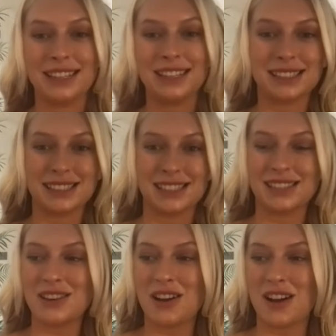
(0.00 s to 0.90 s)
is just
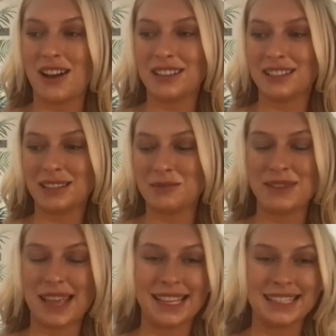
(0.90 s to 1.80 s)
not someone
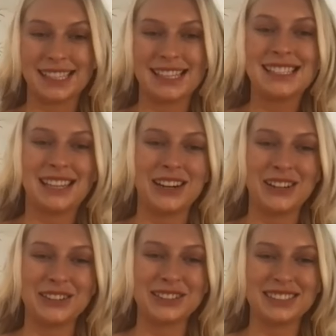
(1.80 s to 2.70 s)
that thinks things through.